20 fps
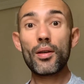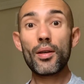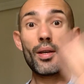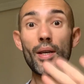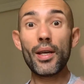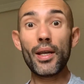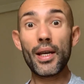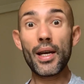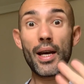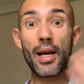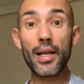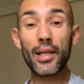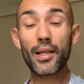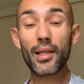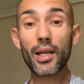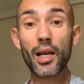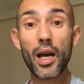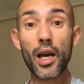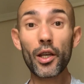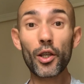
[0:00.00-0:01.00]
Hey guys,
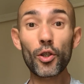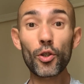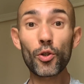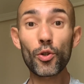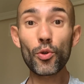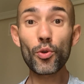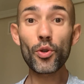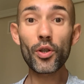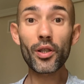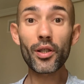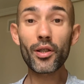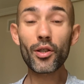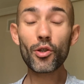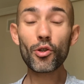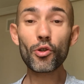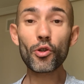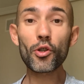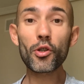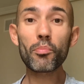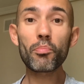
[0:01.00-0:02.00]
how you doing?
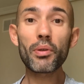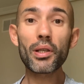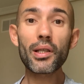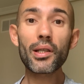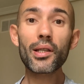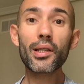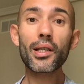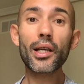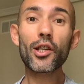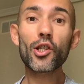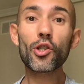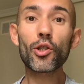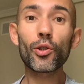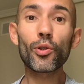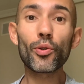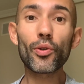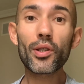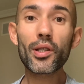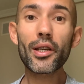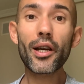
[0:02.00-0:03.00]
So it's been such a
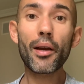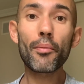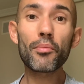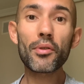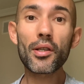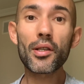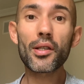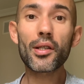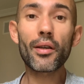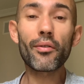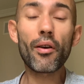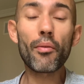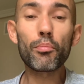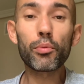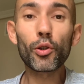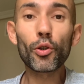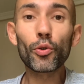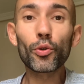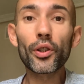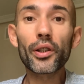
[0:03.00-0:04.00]
long time since I've
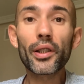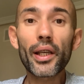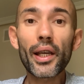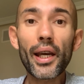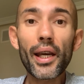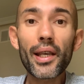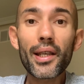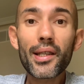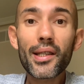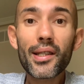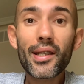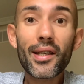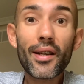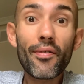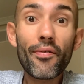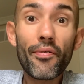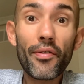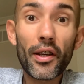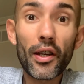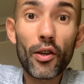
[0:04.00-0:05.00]
uploaded
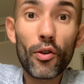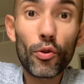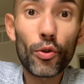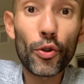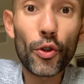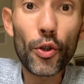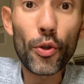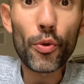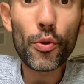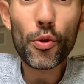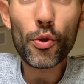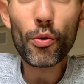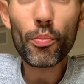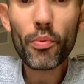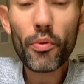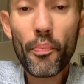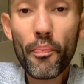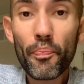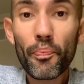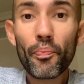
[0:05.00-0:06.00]
something on the YouTube.
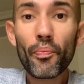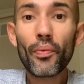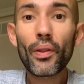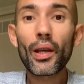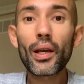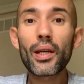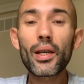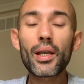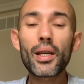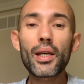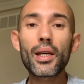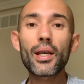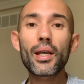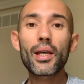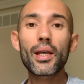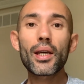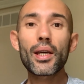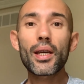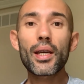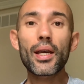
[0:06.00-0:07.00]

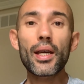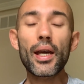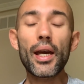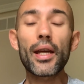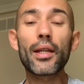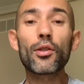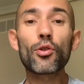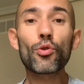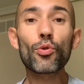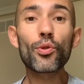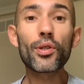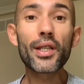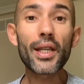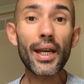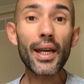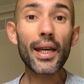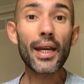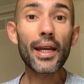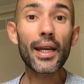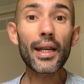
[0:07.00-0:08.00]
And
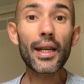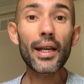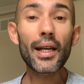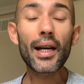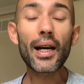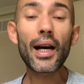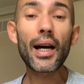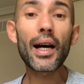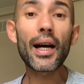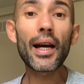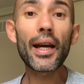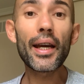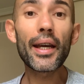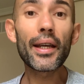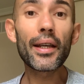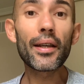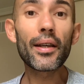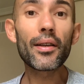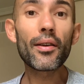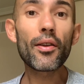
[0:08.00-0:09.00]
today
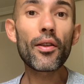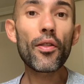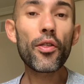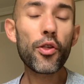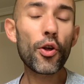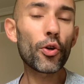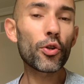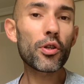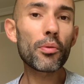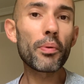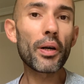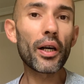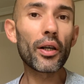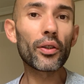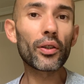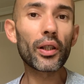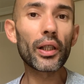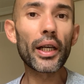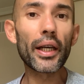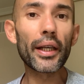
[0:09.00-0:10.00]
I thought
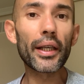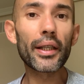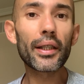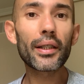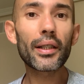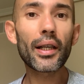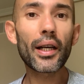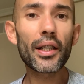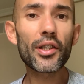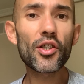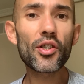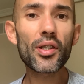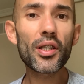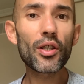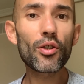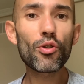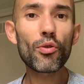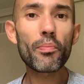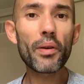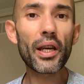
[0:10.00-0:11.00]
about I just
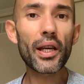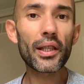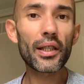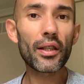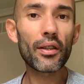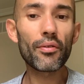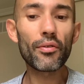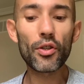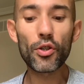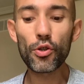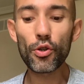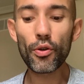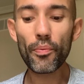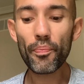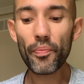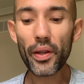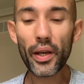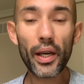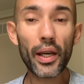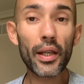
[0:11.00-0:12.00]
need to make another video
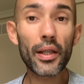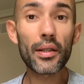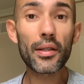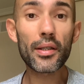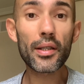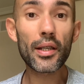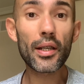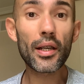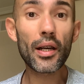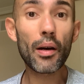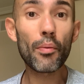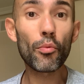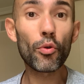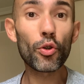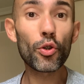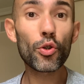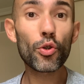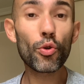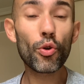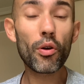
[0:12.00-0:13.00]
and I'm
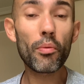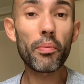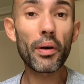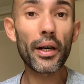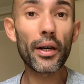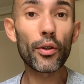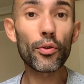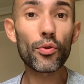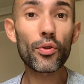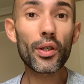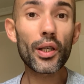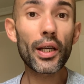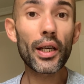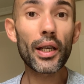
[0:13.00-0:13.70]
gonna talk about